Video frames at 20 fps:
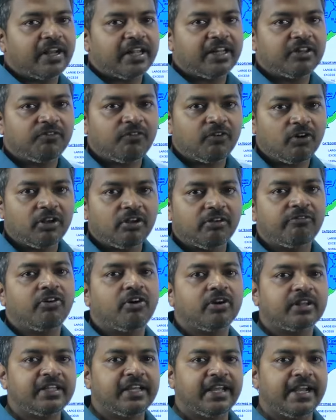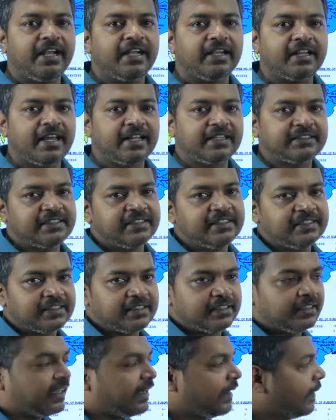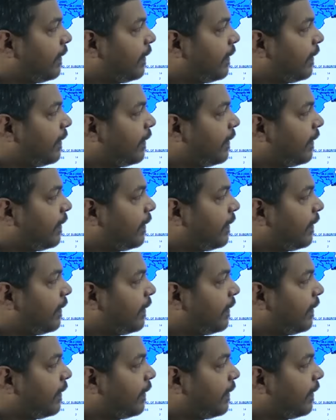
rainfall for the entire season,